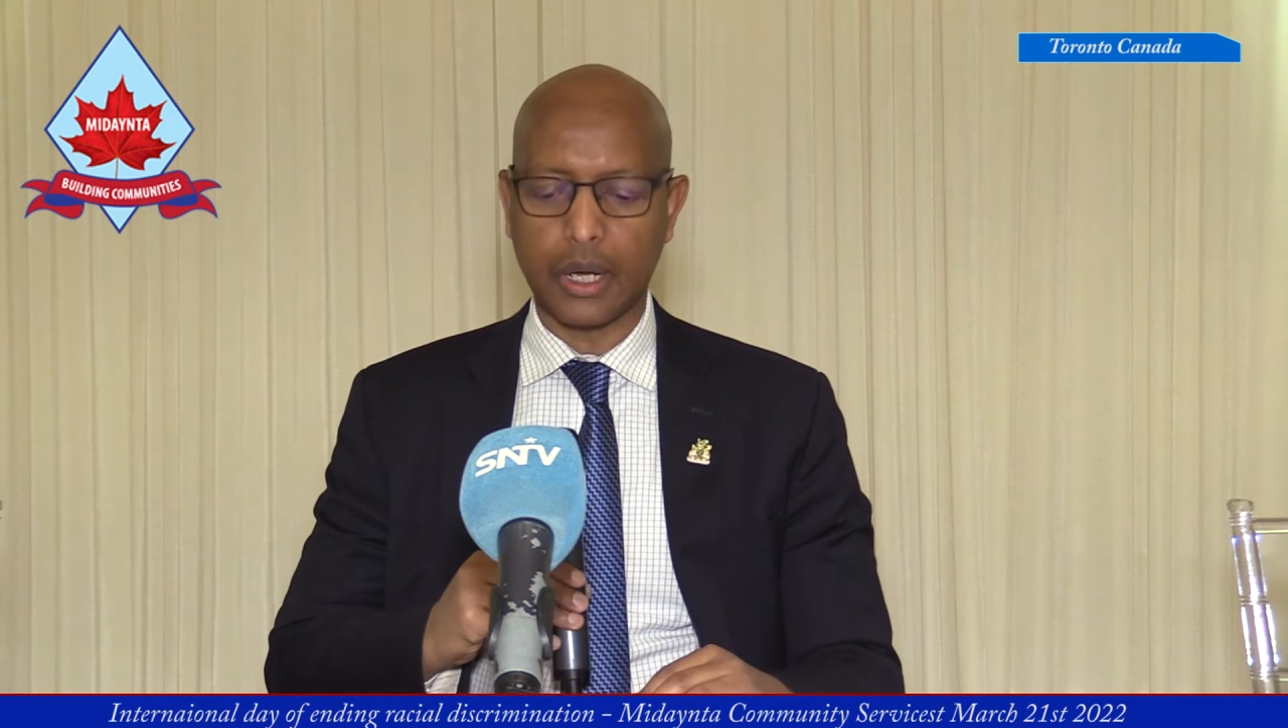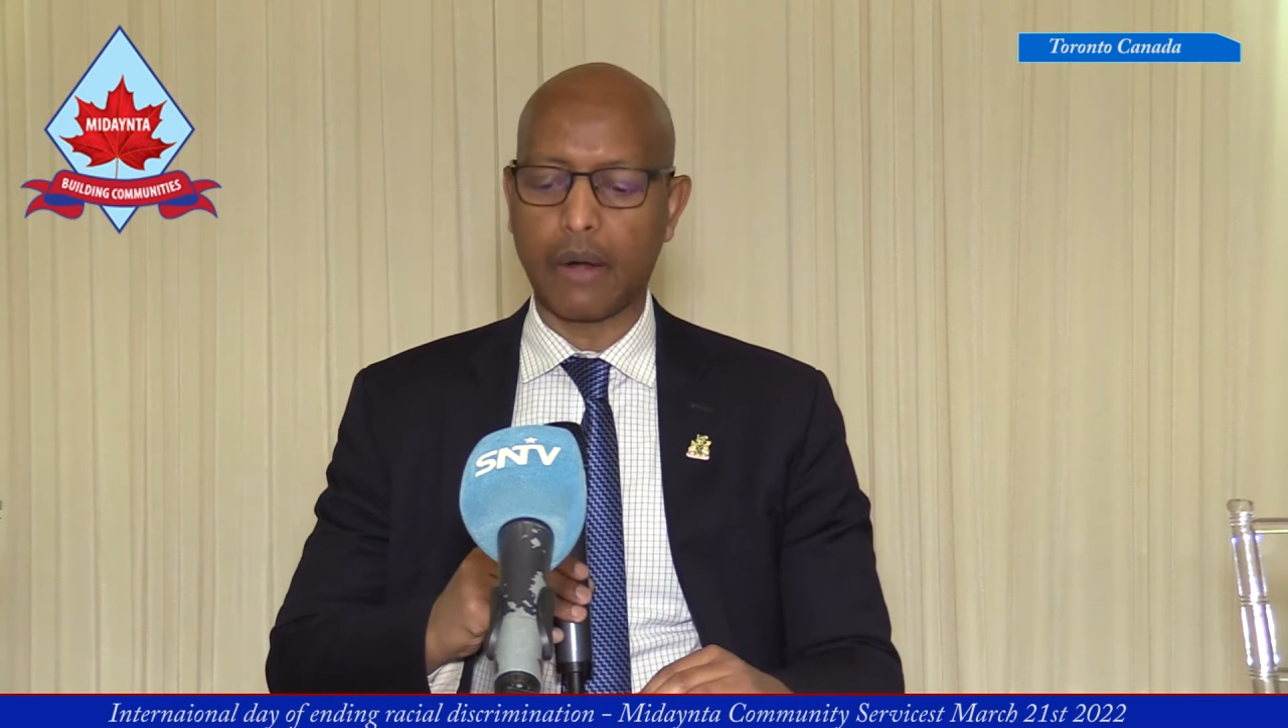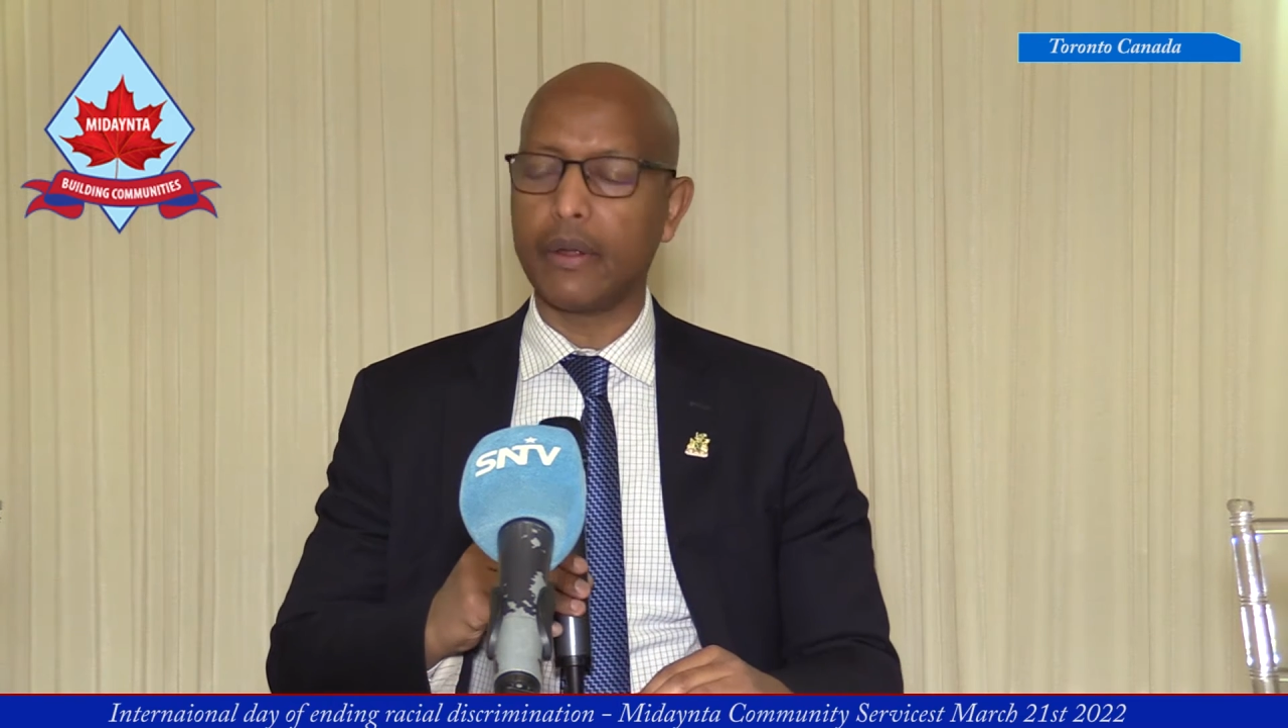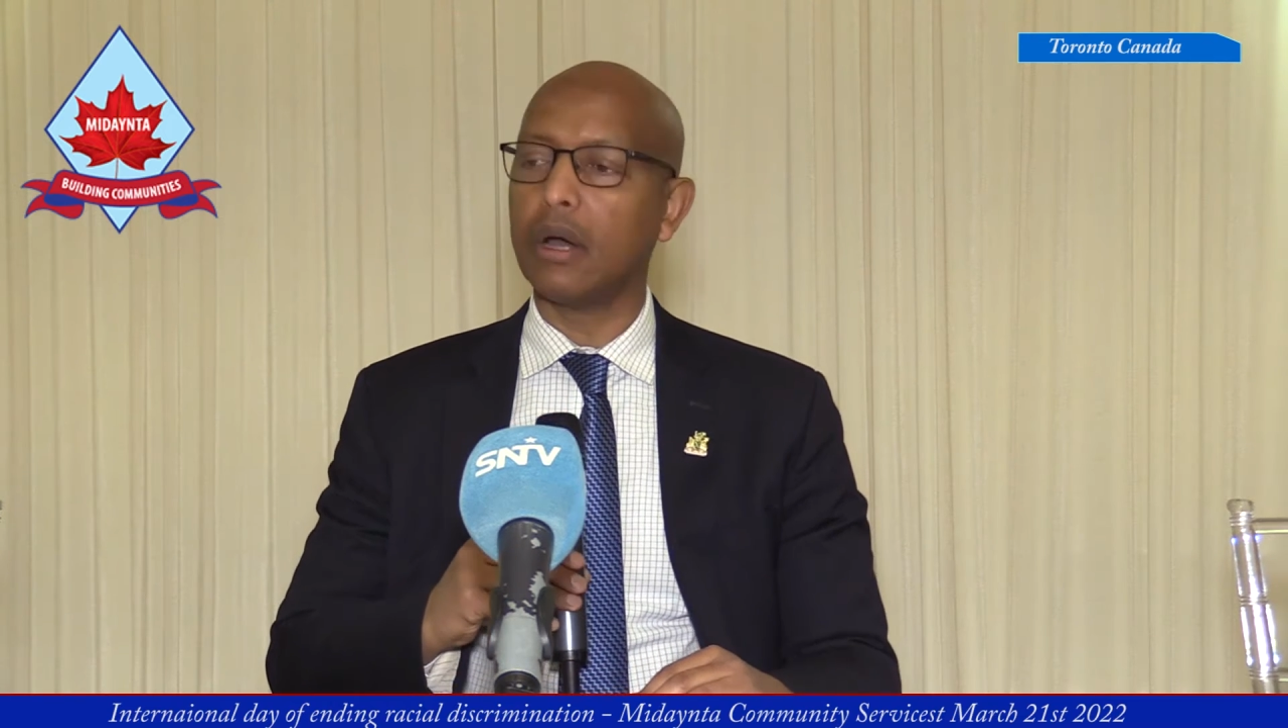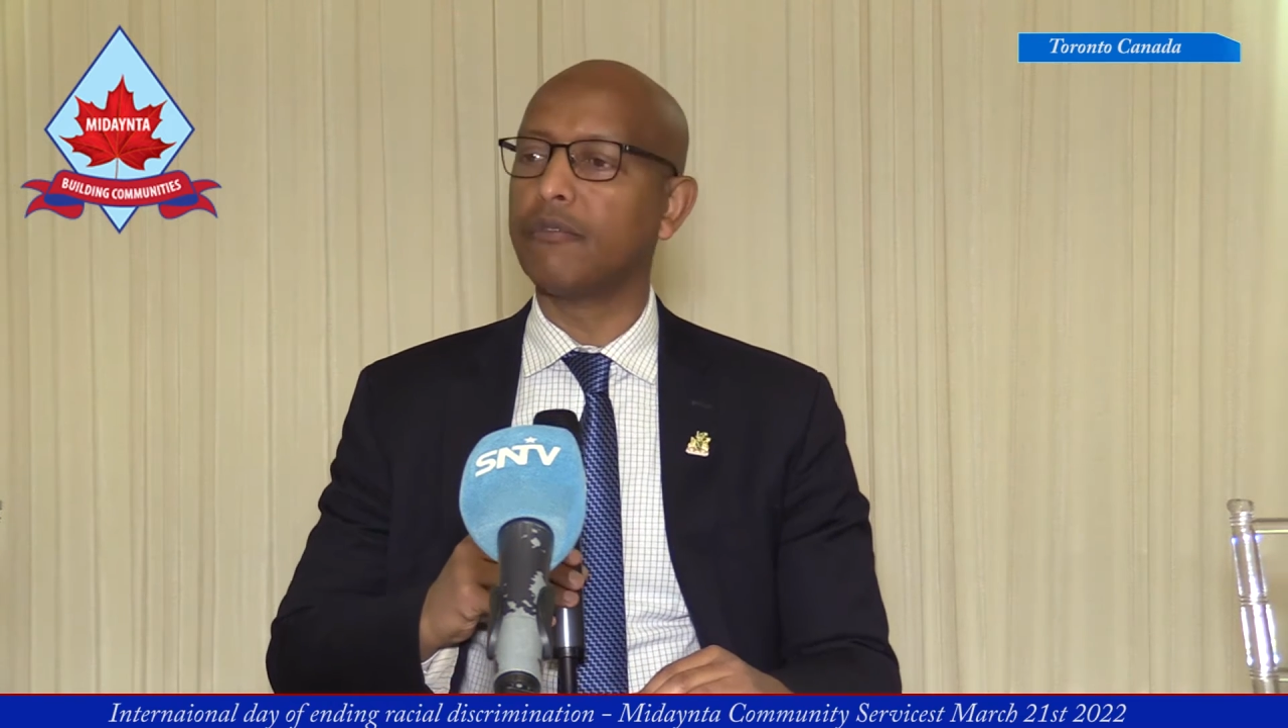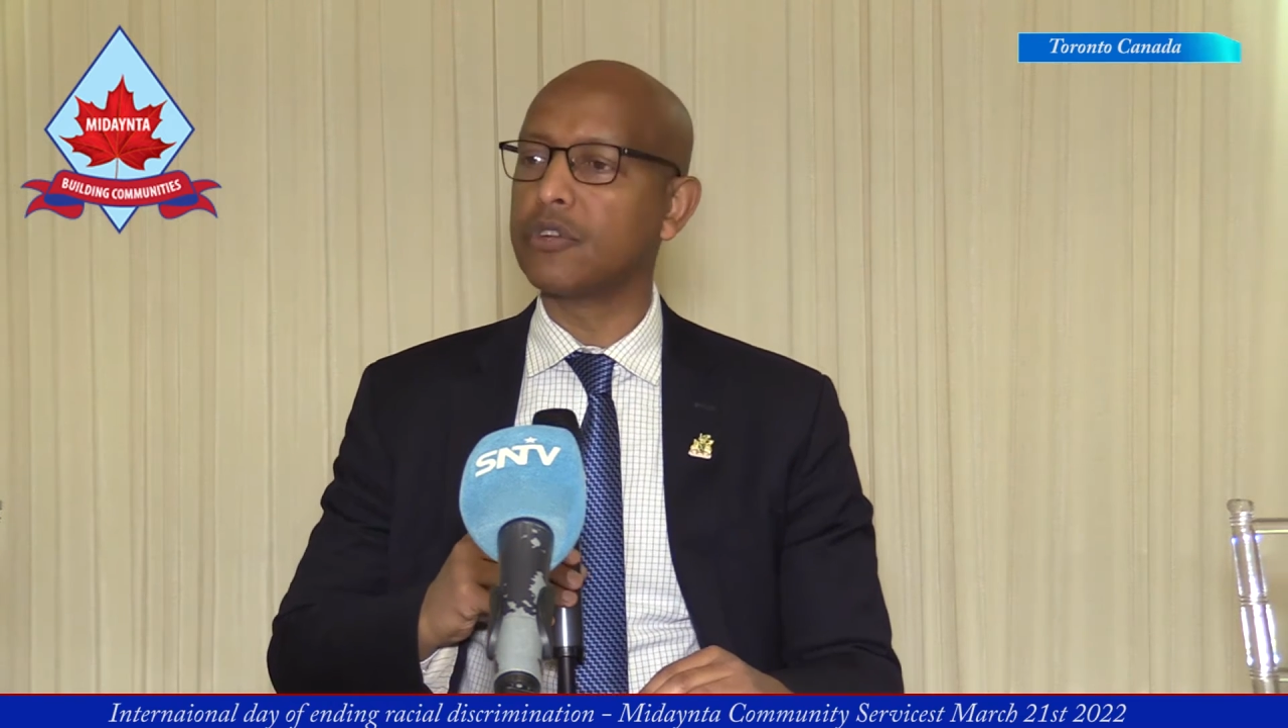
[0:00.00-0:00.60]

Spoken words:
area of